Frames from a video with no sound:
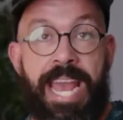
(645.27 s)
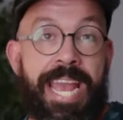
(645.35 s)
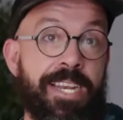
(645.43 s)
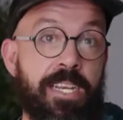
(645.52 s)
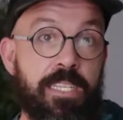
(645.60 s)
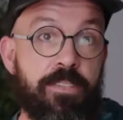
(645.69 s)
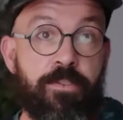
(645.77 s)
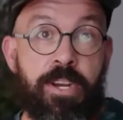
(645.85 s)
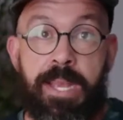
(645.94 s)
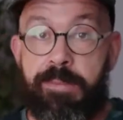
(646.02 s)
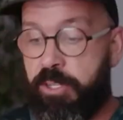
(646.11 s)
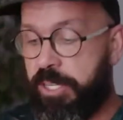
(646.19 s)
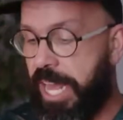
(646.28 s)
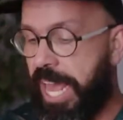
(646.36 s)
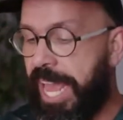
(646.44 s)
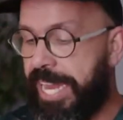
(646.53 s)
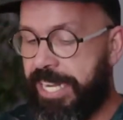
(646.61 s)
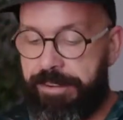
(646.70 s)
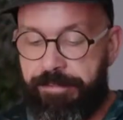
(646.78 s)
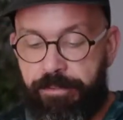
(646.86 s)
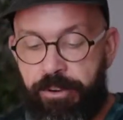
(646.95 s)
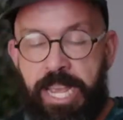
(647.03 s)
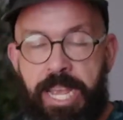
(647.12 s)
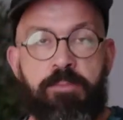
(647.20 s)
Endless frames or the
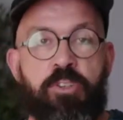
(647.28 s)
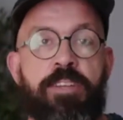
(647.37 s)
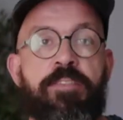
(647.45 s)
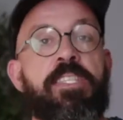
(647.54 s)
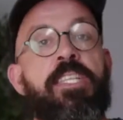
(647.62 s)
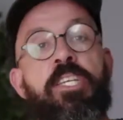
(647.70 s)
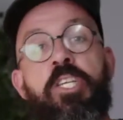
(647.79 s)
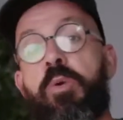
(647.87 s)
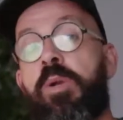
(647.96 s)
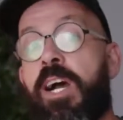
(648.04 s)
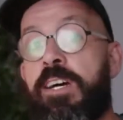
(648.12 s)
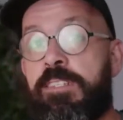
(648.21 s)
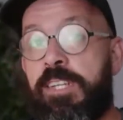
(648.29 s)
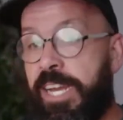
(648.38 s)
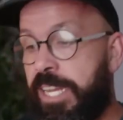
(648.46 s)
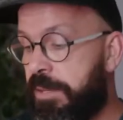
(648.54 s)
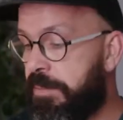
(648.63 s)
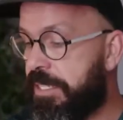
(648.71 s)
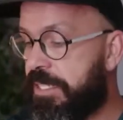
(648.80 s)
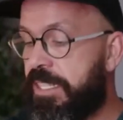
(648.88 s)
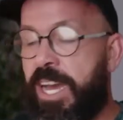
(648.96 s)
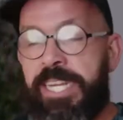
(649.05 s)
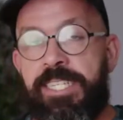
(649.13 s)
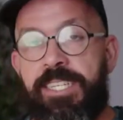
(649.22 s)
NN frames or even the new Kaiser Elements
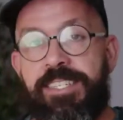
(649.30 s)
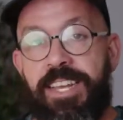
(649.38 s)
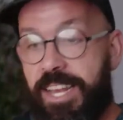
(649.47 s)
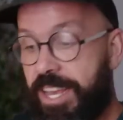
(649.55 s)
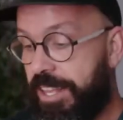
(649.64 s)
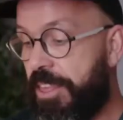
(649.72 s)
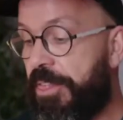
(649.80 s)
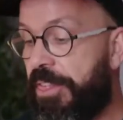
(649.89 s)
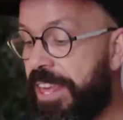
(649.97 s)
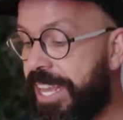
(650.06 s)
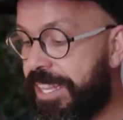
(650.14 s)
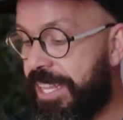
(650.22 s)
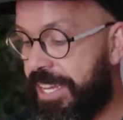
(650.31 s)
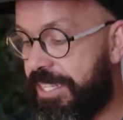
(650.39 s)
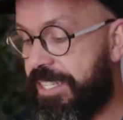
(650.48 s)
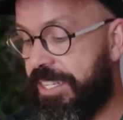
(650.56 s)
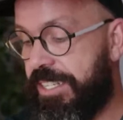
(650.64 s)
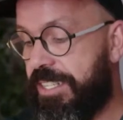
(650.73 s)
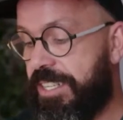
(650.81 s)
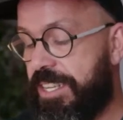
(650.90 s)
90s, the thing that